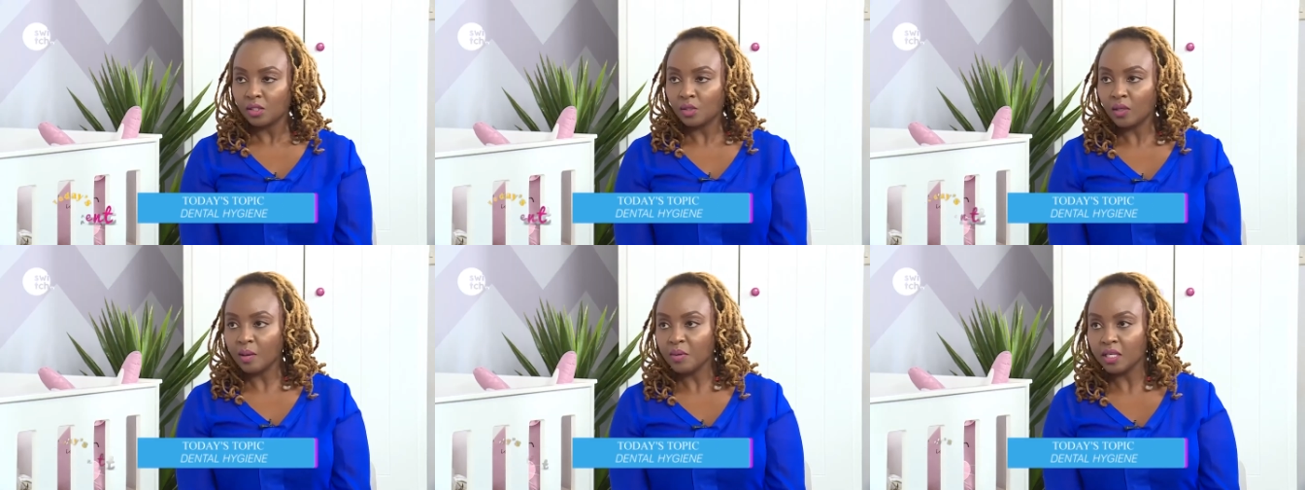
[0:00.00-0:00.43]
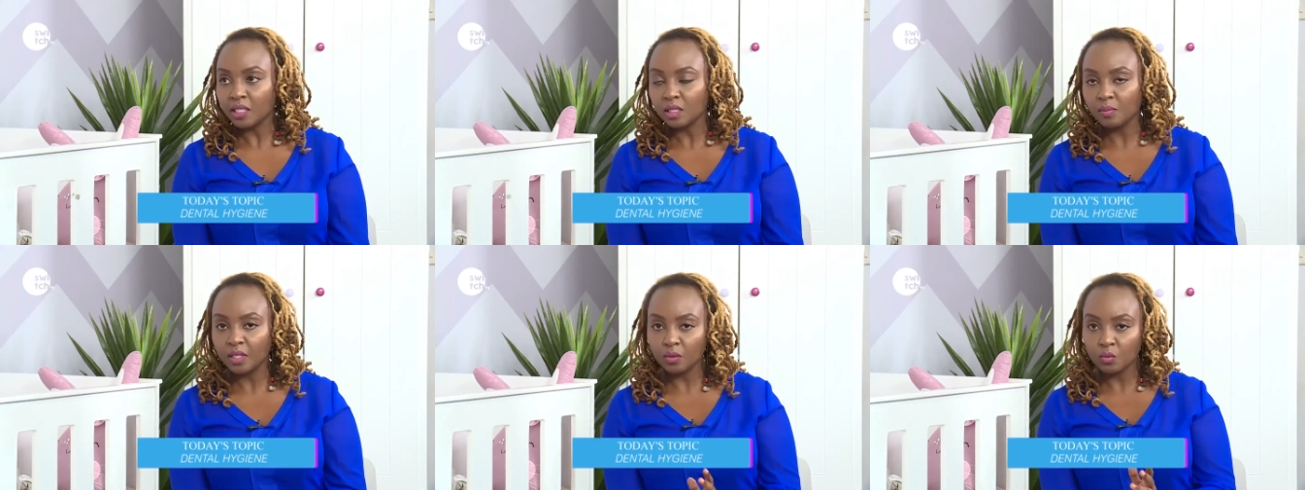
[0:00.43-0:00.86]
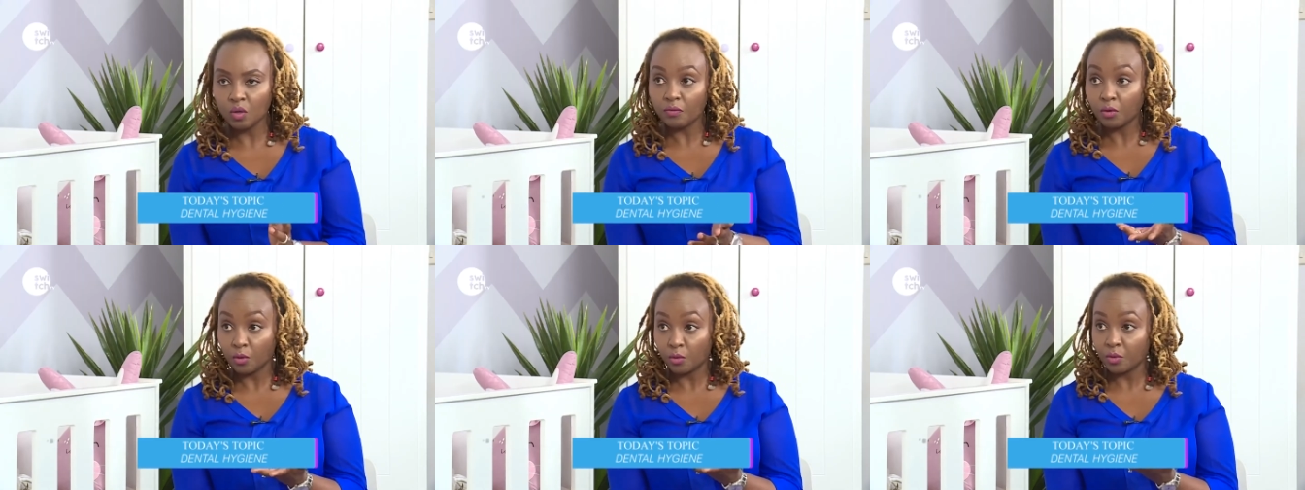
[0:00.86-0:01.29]
So let me explain
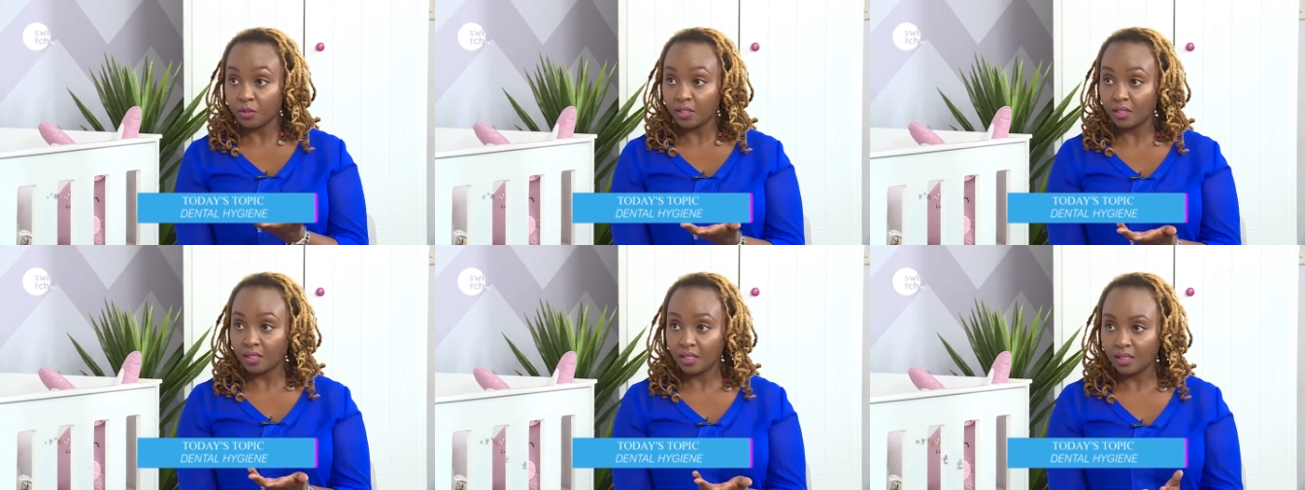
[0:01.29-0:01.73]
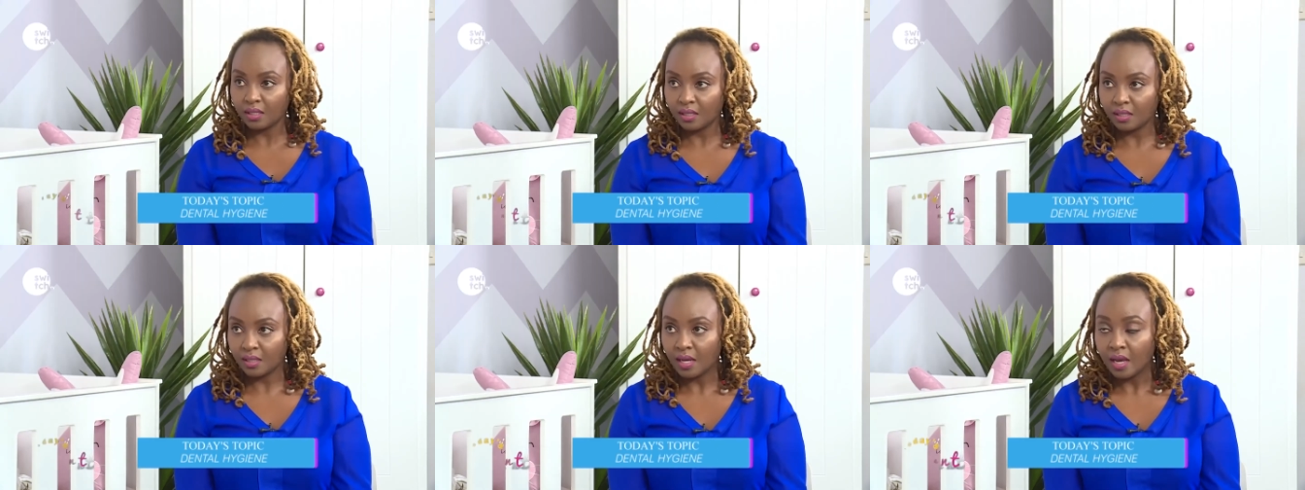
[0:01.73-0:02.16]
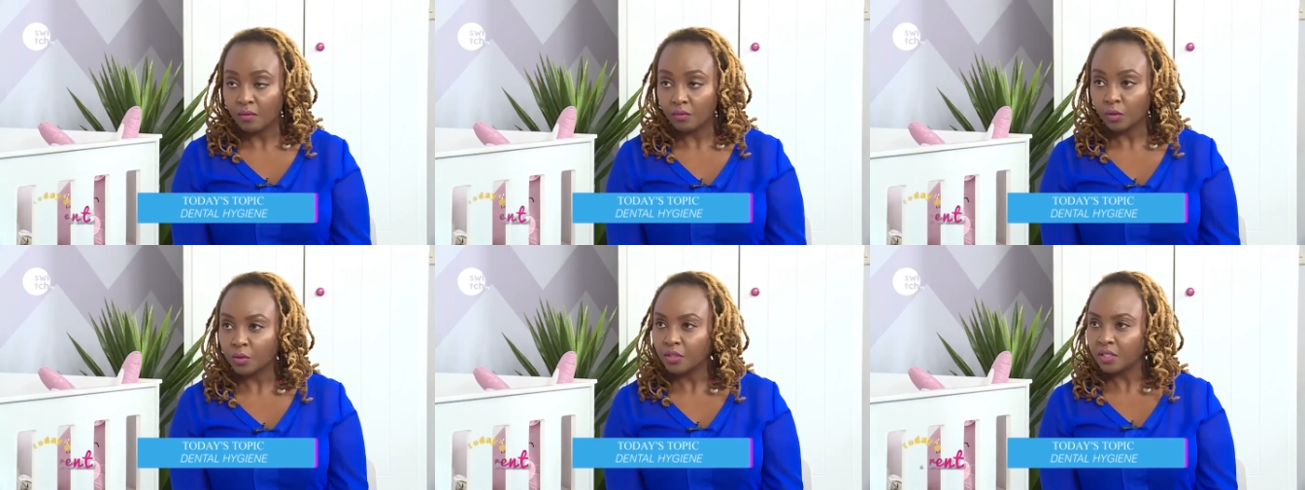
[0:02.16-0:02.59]
what fluorosis is.
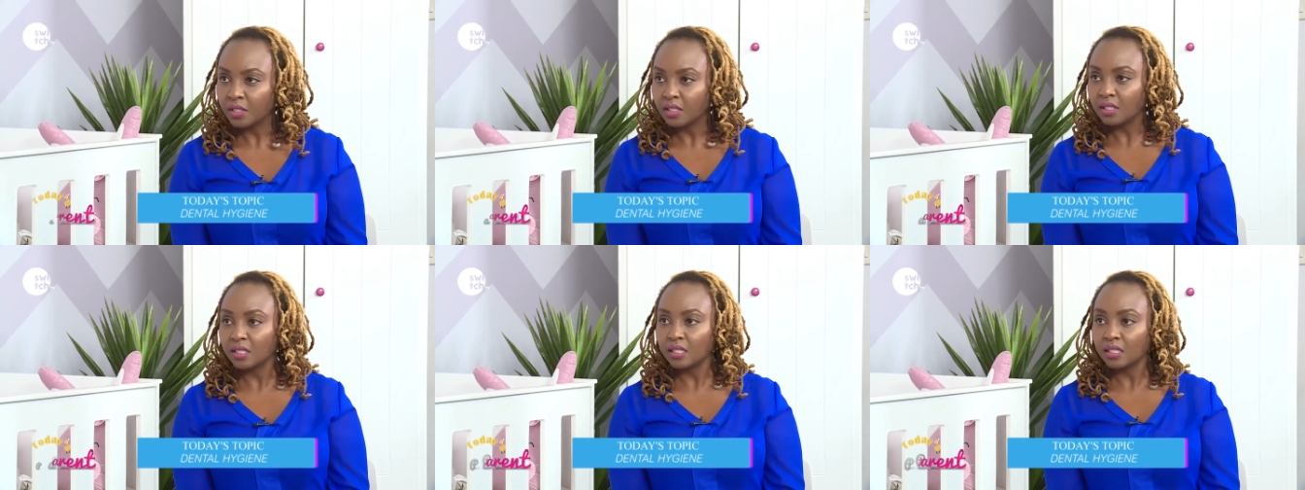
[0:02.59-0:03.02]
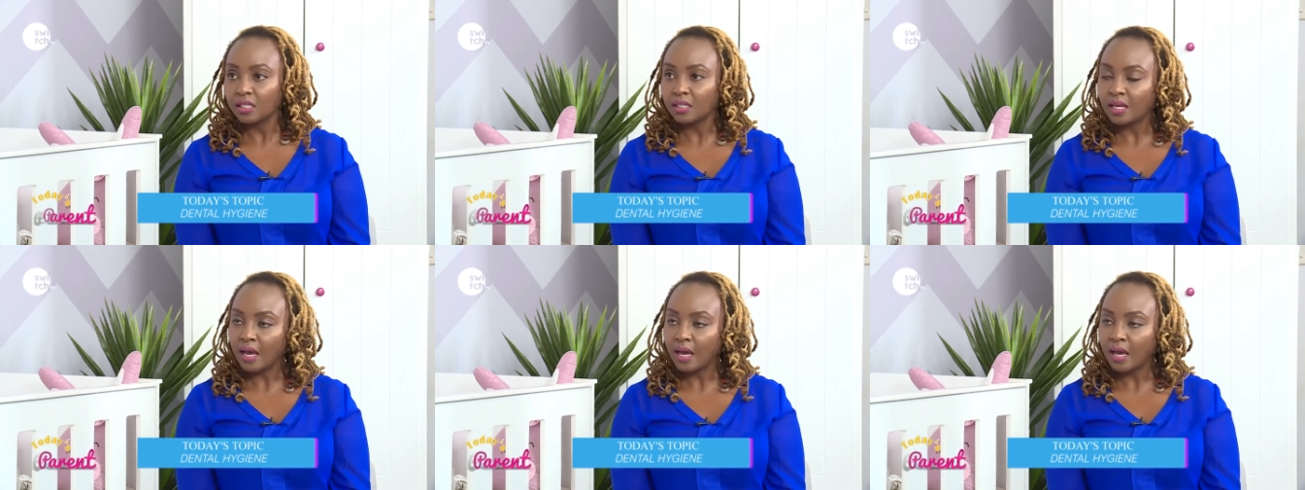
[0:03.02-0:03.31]
Fluorosis is